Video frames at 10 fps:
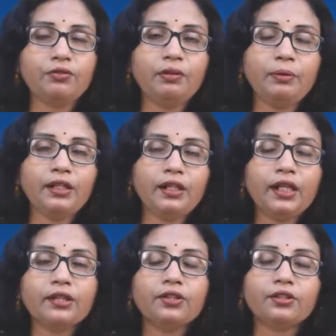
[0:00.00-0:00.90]
will be
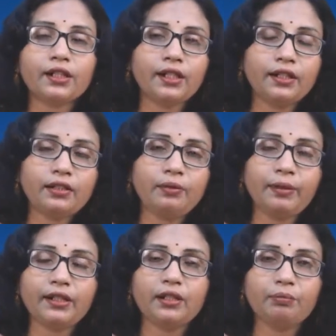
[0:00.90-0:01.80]
elected directly
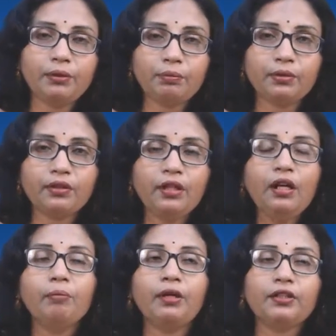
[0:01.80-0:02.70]
by the people,
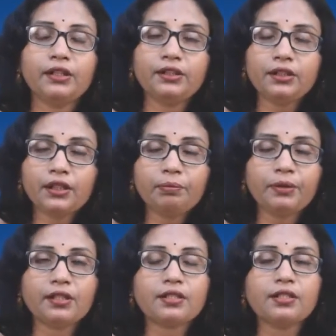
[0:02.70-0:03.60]
but the
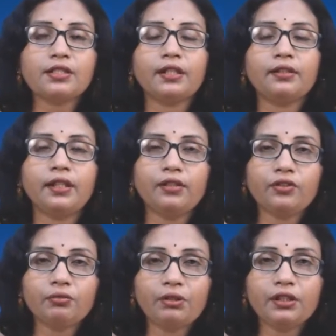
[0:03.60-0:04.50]
chairpersons at the
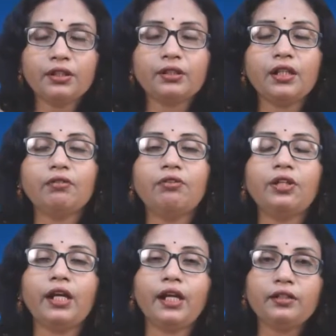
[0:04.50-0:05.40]
intermediate
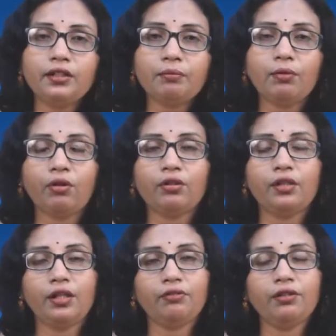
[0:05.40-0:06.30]
level and the block
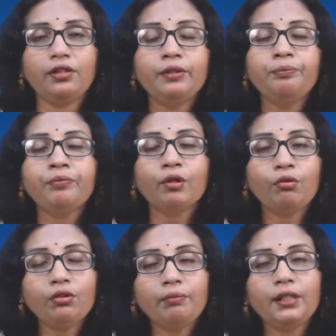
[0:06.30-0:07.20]
level
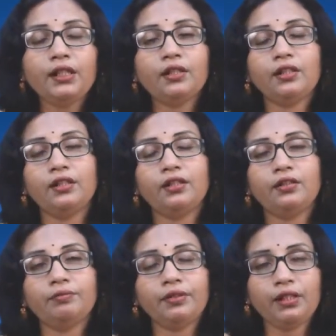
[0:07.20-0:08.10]
would be
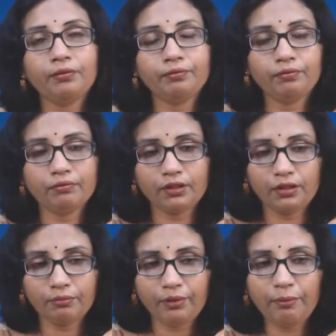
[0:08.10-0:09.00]

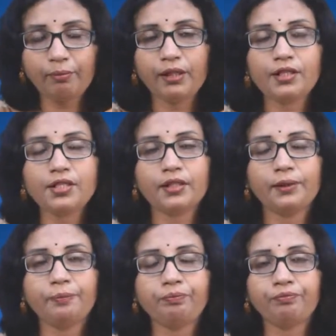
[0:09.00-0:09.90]
members
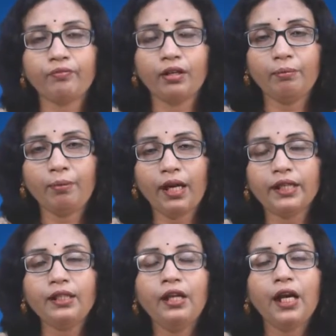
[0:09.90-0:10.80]

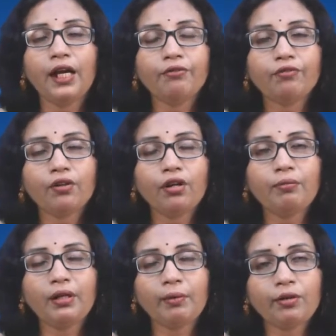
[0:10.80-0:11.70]
by and
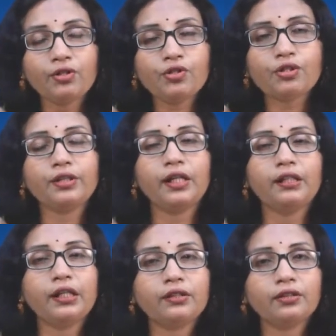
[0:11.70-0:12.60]
from amongst the
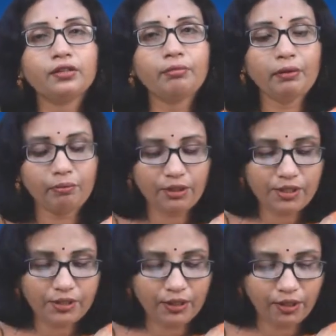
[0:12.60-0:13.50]
elected members
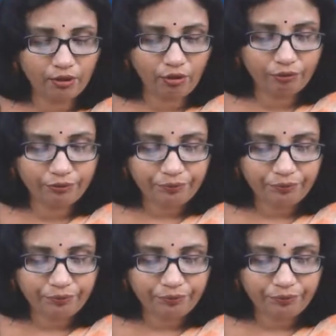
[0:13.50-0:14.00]
thereof.